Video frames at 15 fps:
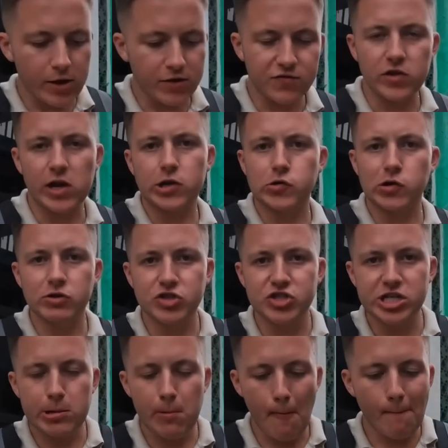It's like
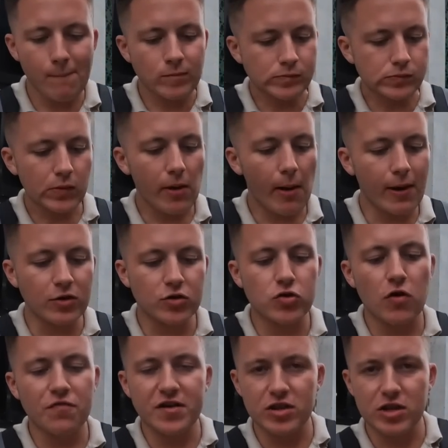crunchy and
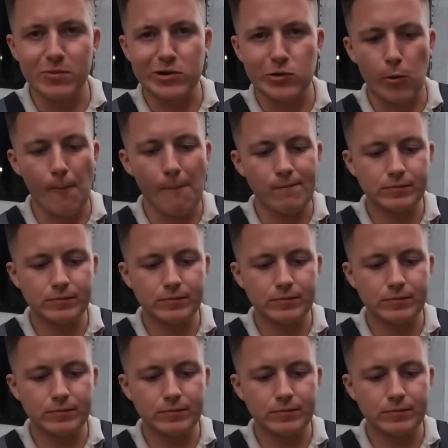soft in the middle.